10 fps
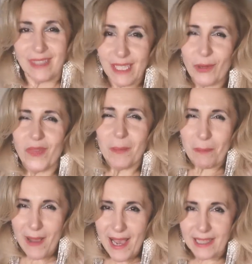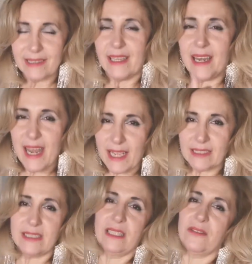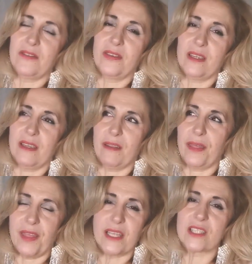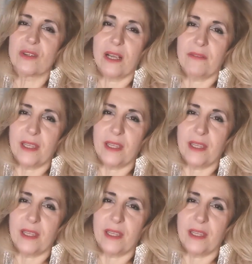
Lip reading: the bad negative things you have